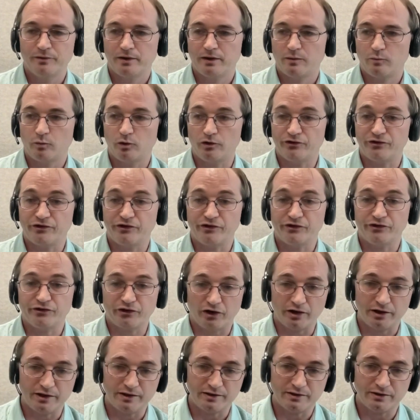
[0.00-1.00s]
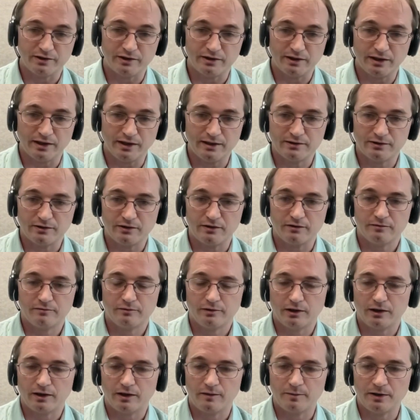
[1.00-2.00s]
What's the size of the data?
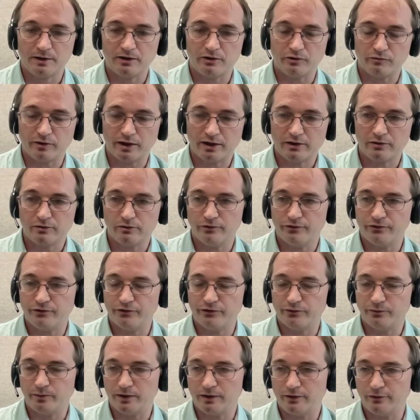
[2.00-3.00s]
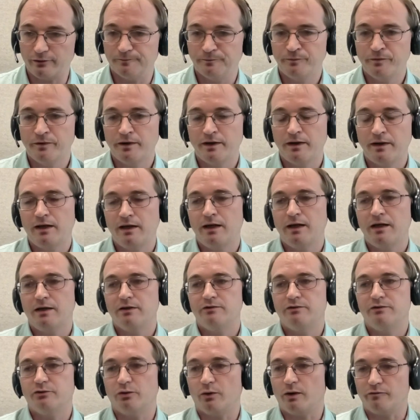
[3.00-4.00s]
How big are the records as well?
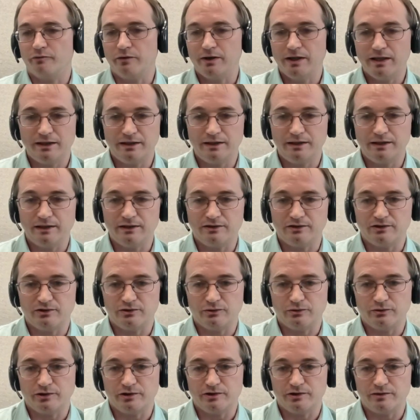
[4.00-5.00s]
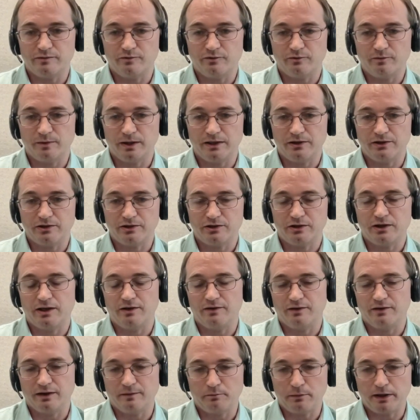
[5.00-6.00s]
Do I really need to store this information? And
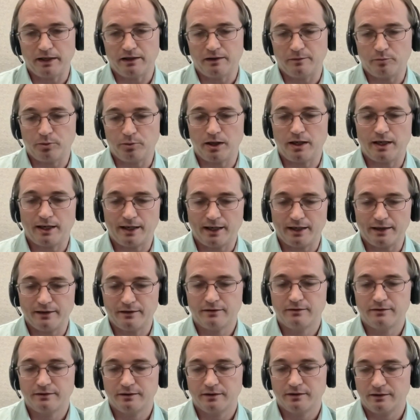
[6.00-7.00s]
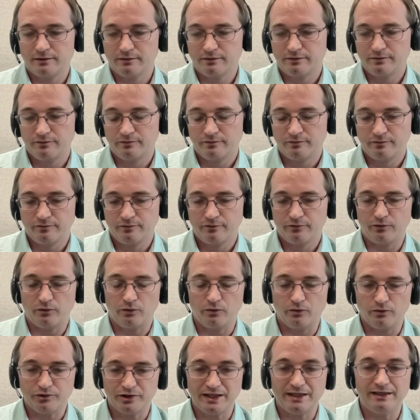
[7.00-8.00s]
then make a plan
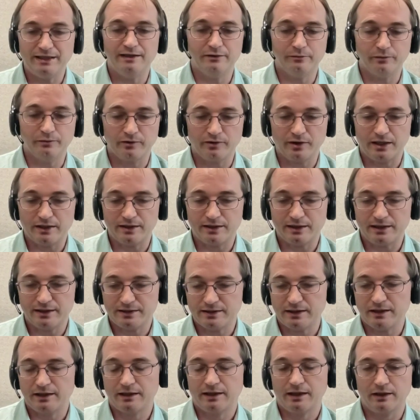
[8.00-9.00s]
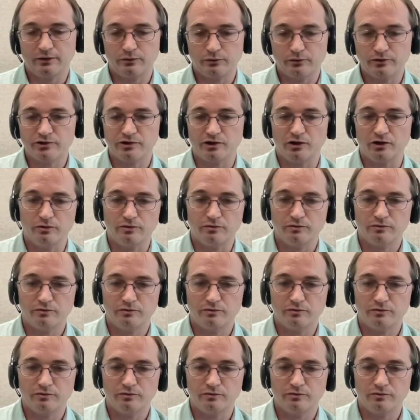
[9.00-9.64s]
for dealing with that data, and also